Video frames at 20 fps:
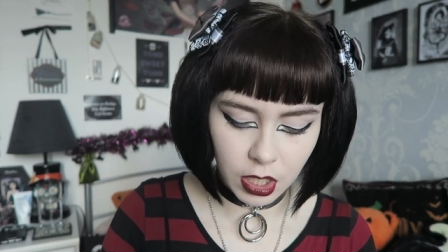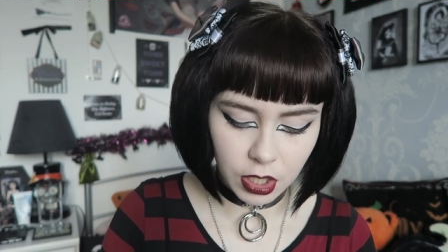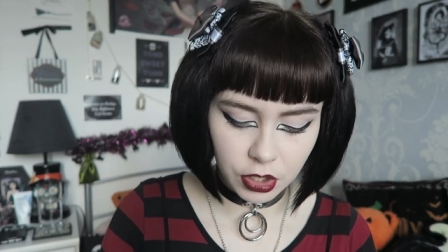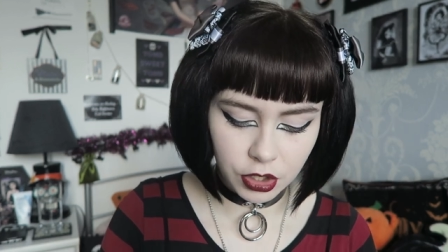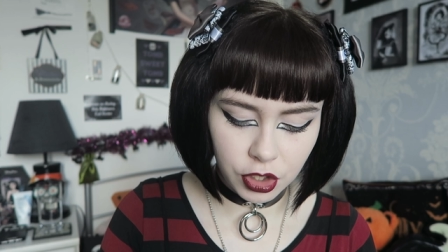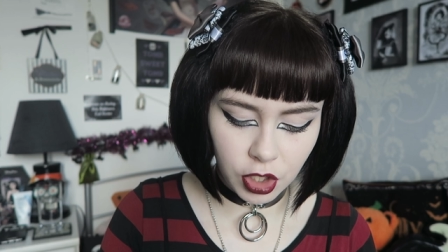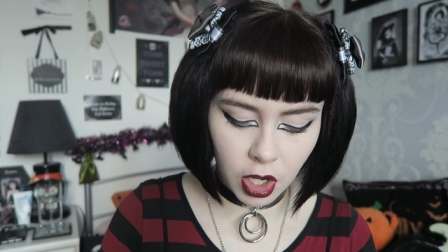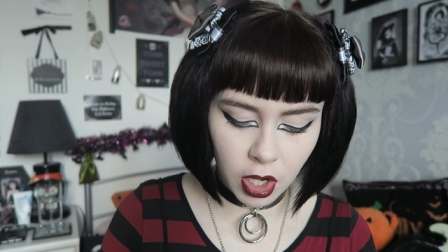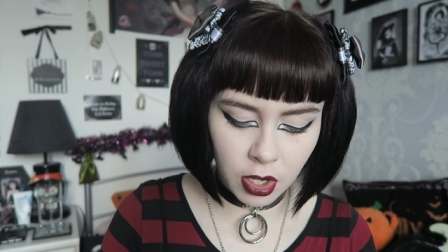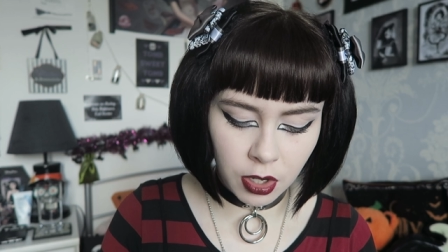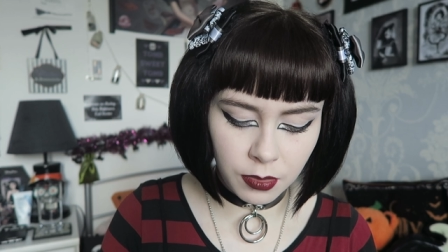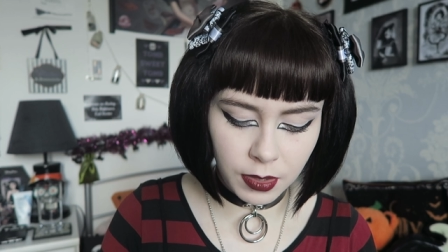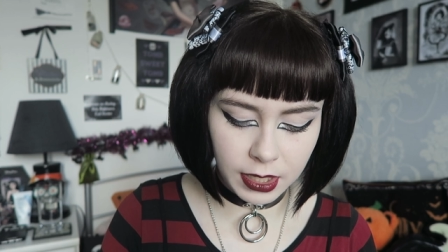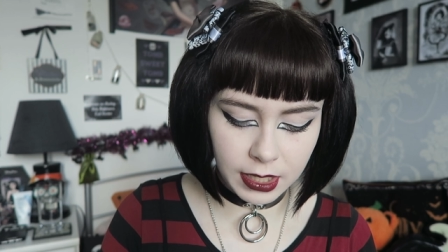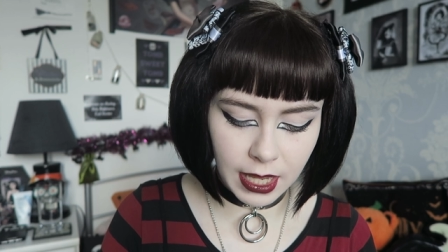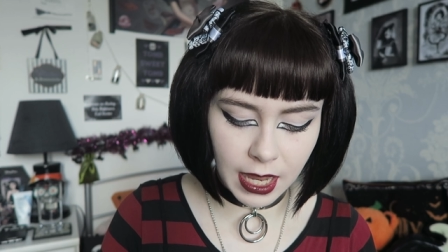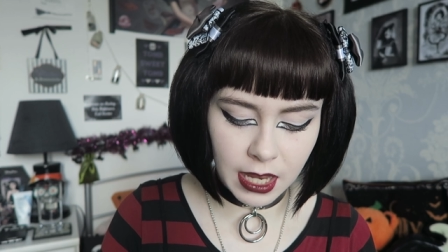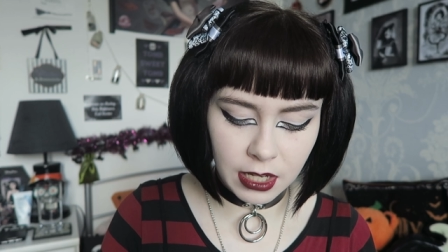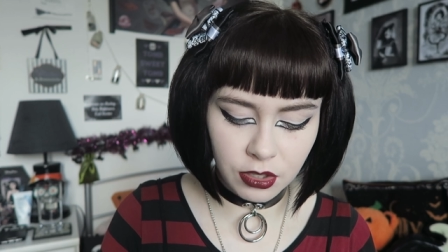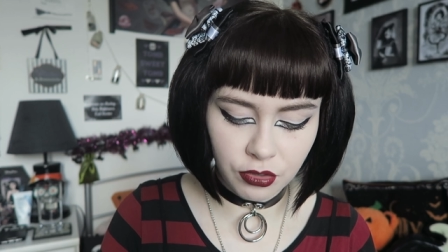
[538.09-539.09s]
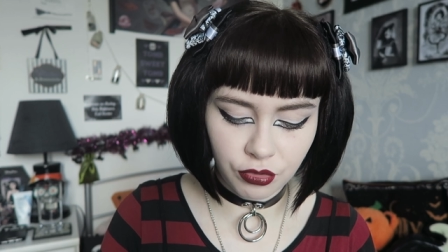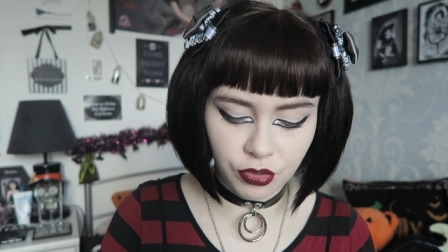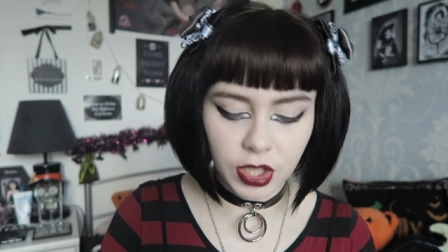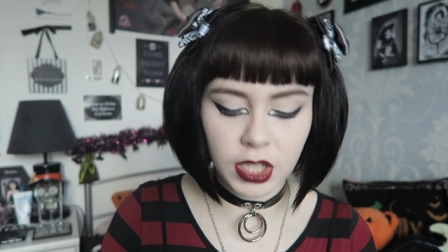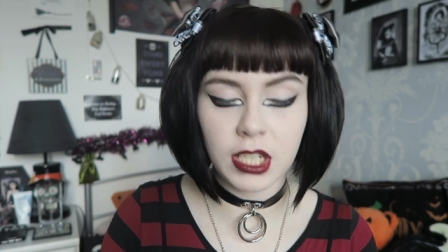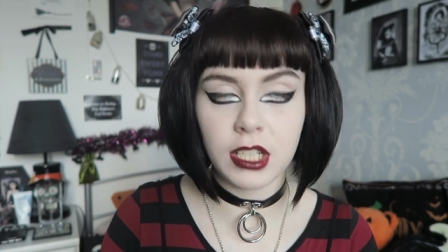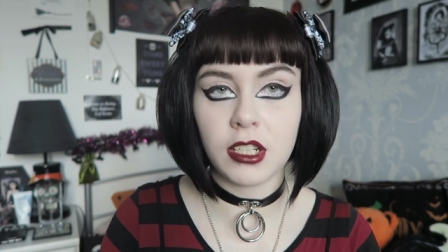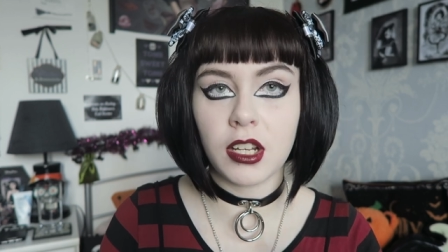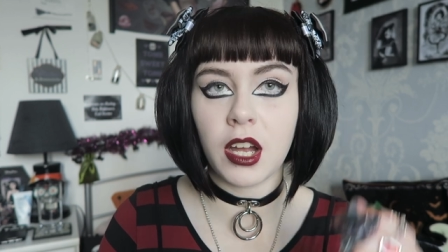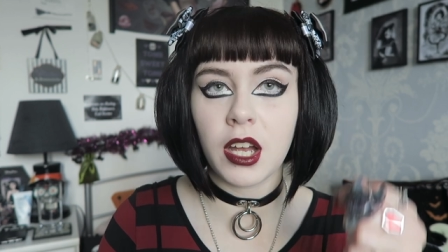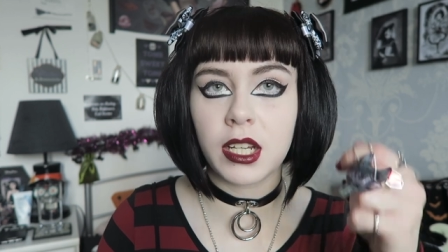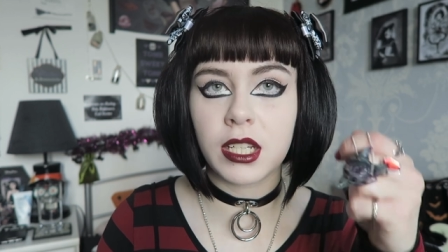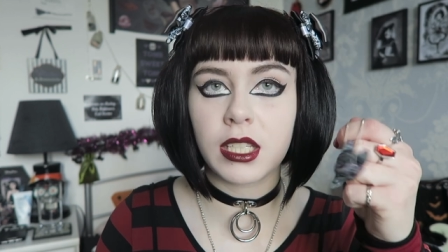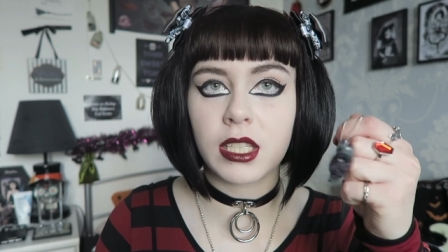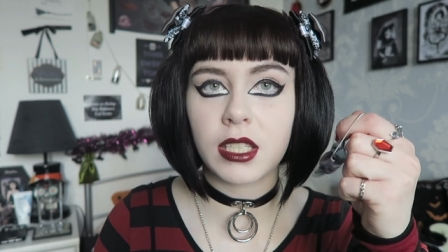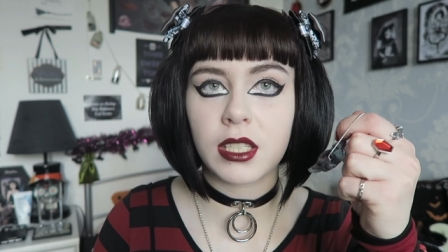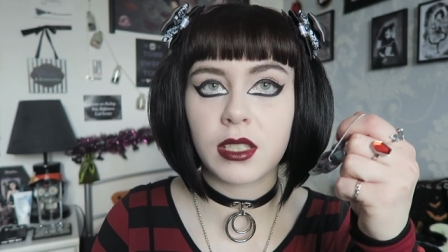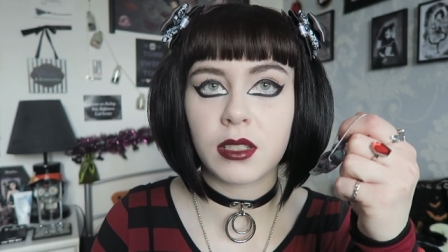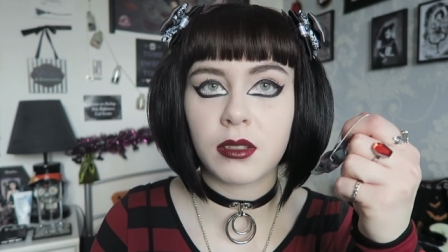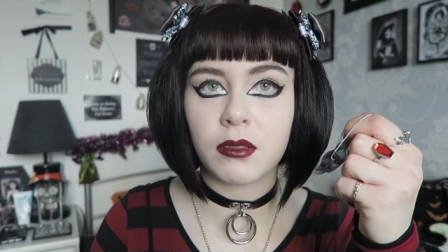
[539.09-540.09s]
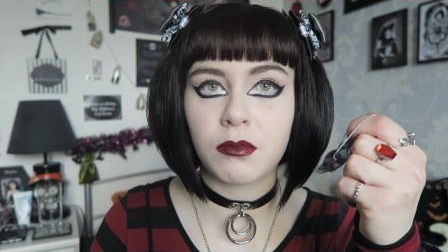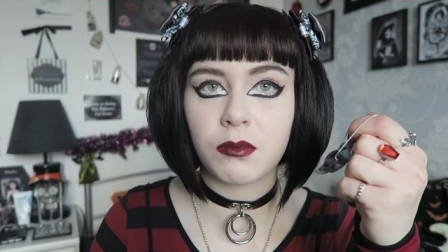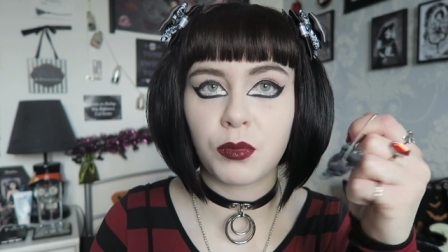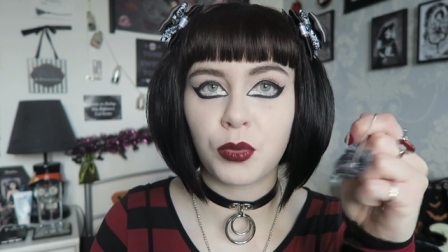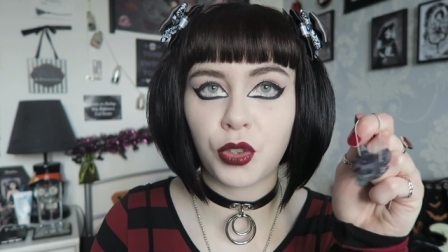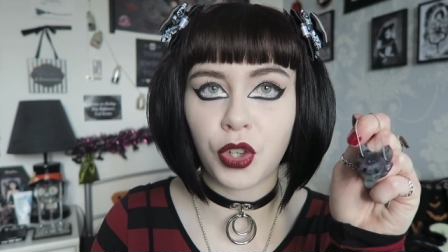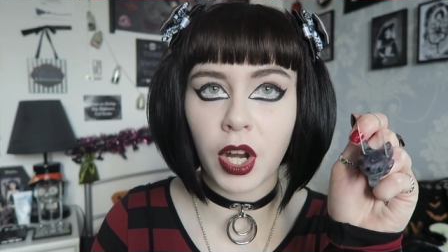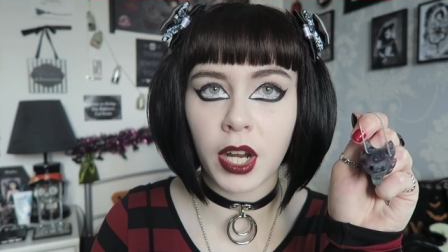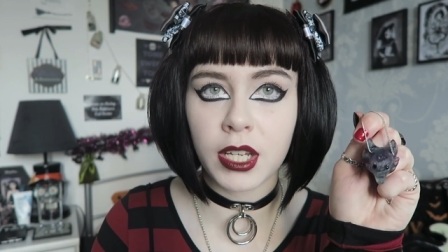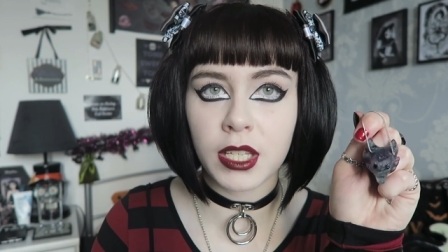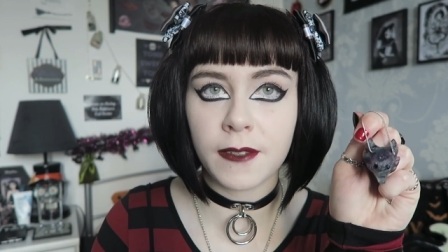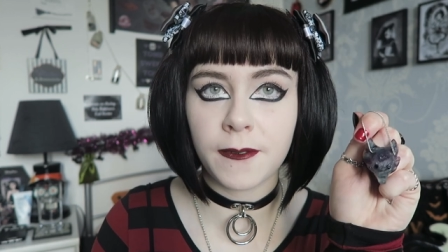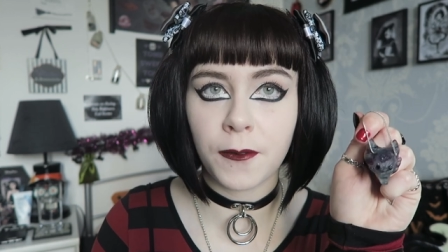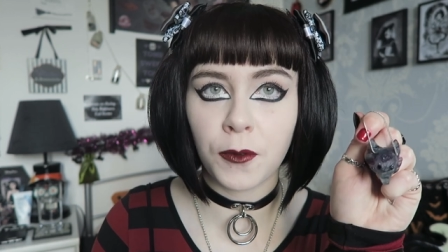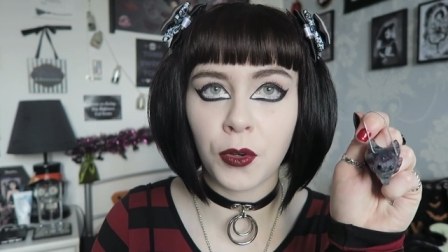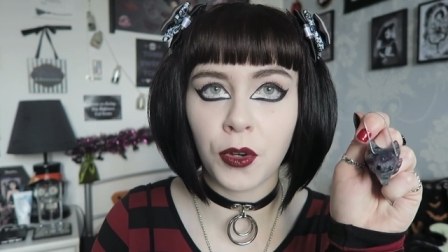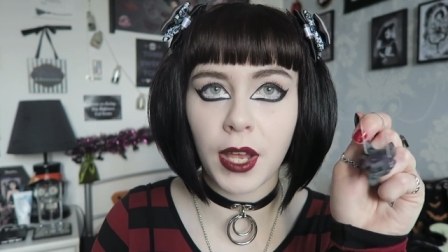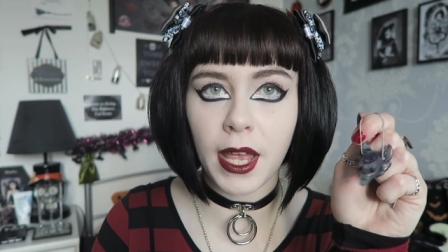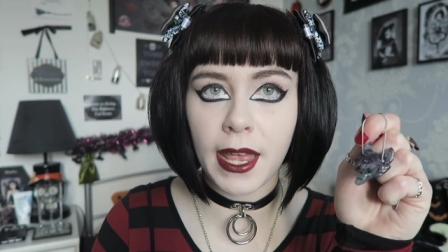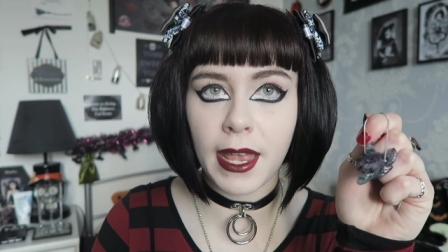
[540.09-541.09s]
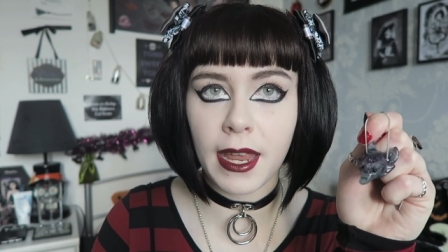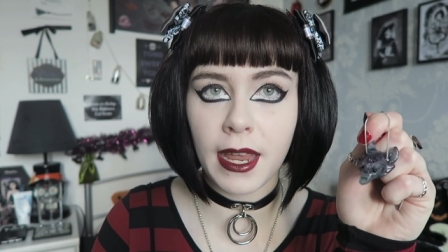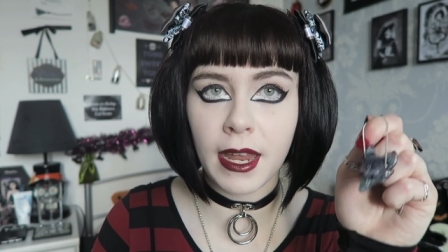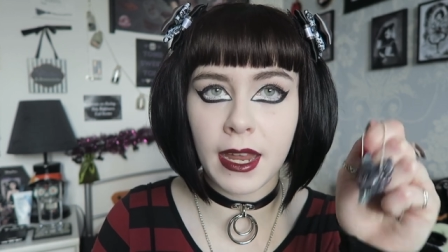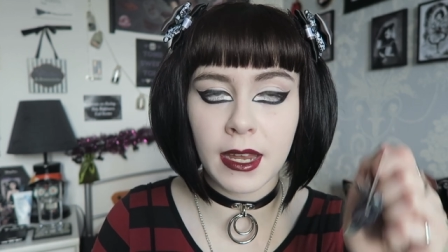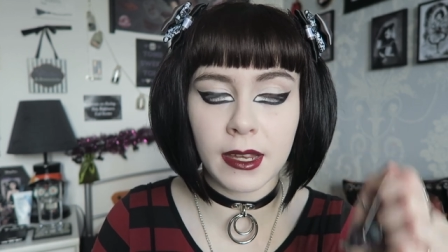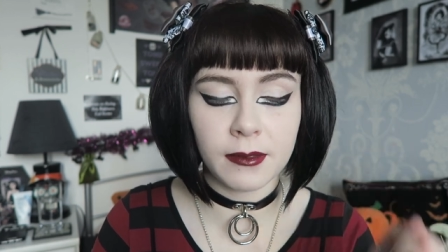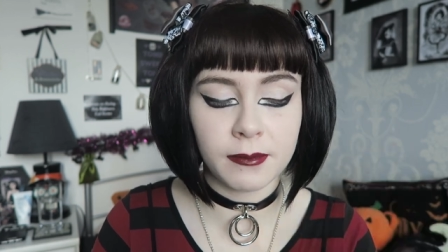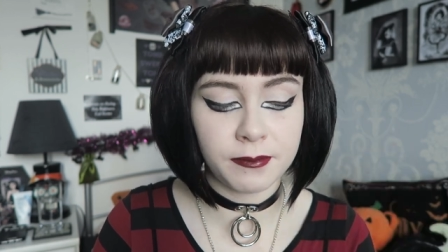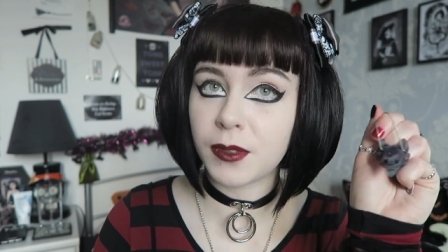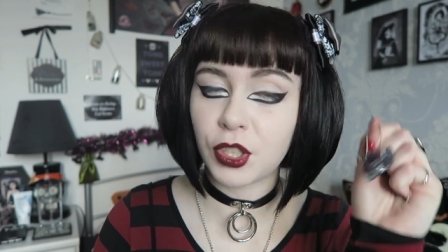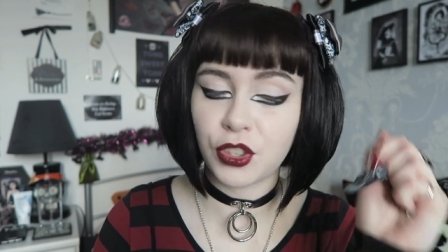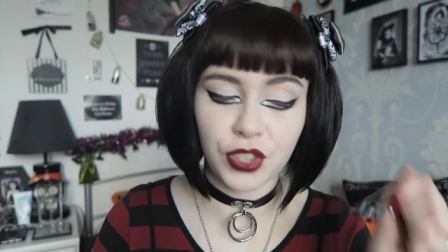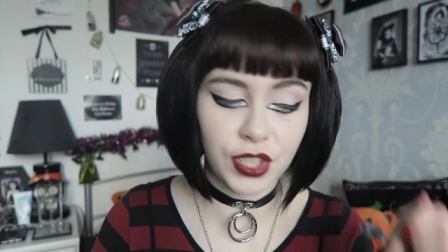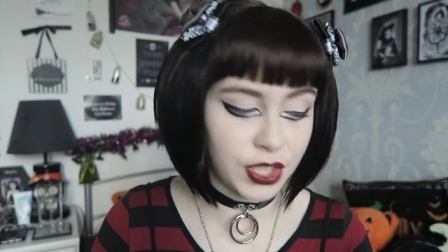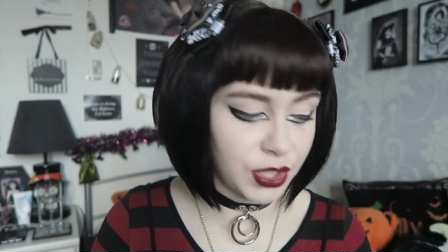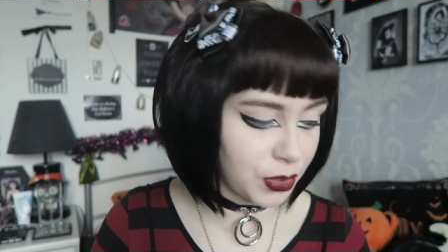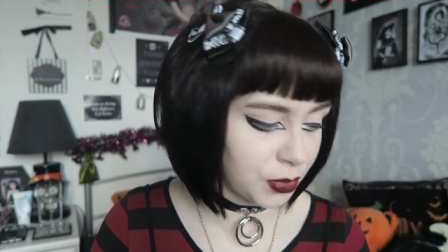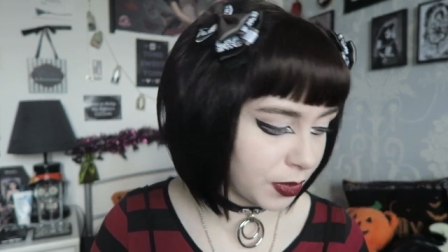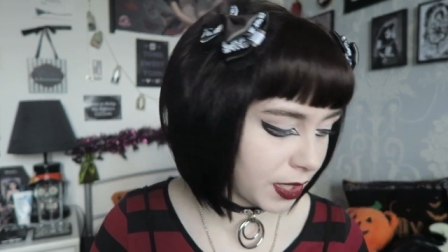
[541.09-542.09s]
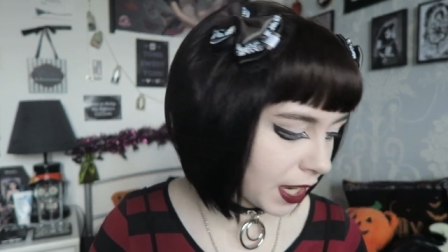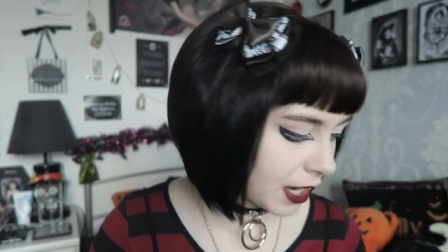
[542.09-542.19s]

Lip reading: So again, really nice price for a crystal